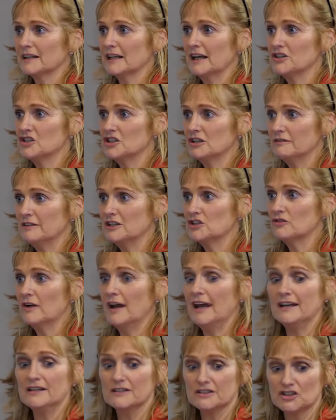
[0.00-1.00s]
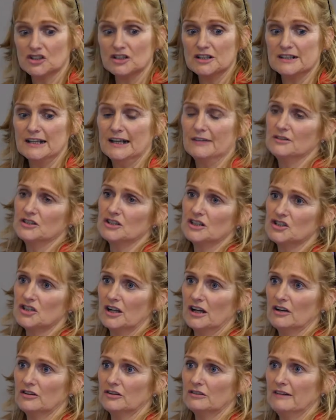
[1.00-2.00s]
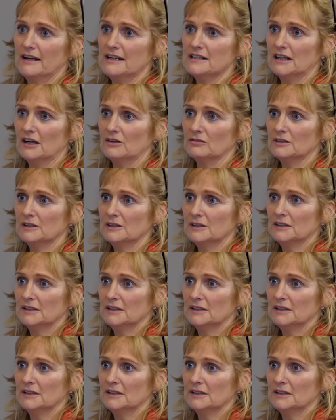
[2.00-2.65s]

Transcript: and she retrained, and she's now a DJ on the radio.